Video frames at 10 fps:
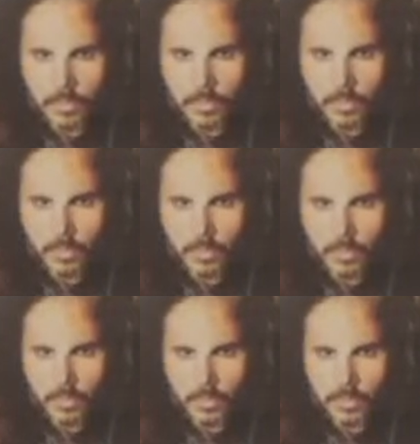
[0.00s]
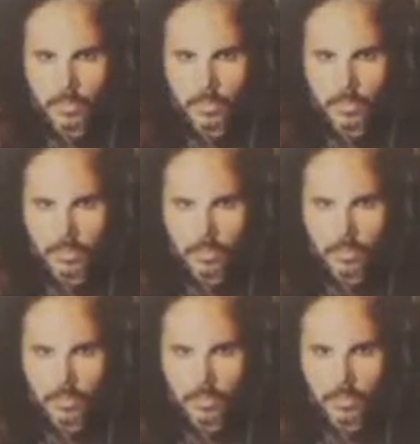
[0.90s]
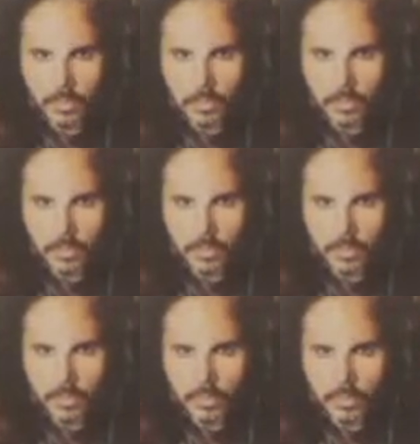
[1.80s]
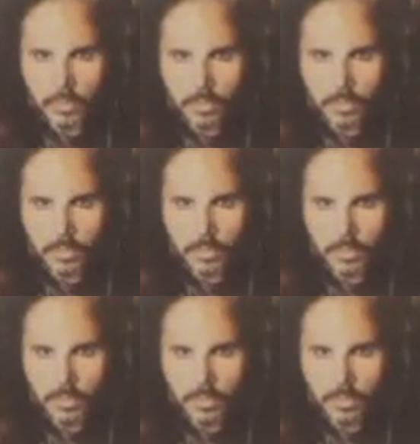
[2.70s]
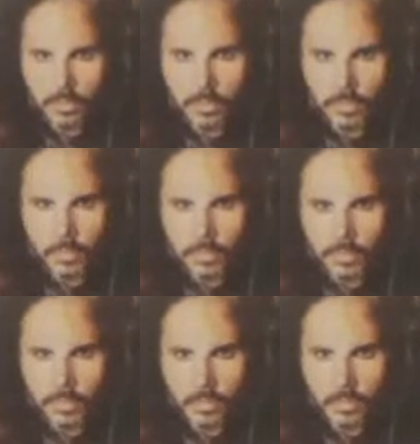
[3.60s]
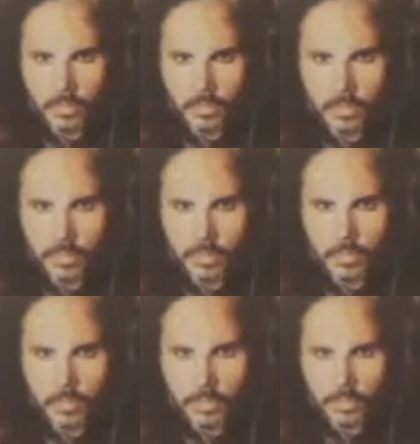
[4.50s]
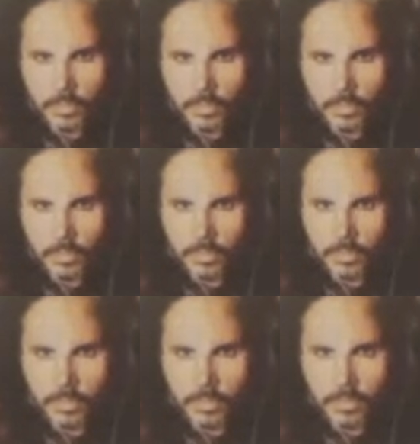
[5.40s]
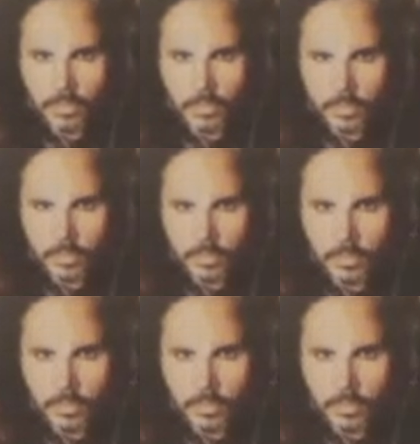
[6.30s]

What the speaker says: This person isn't speaking.